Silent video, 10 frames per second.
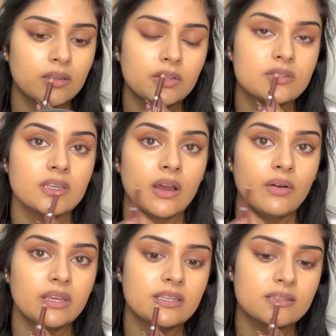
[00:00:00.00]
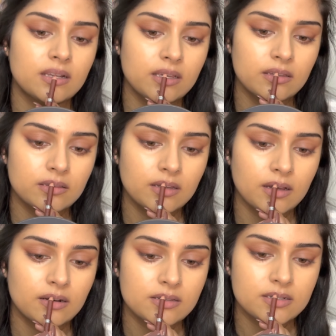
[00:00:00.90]
You see how easily the
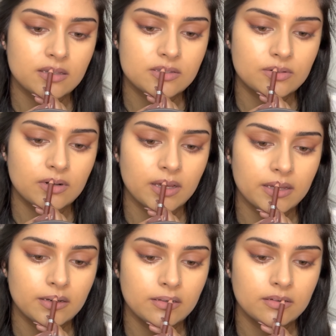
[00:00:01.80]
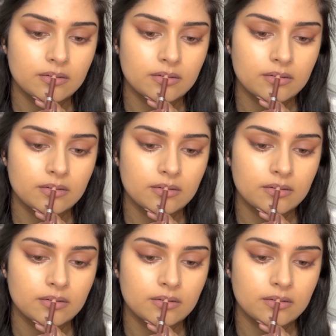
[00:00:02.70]
color starts to glide?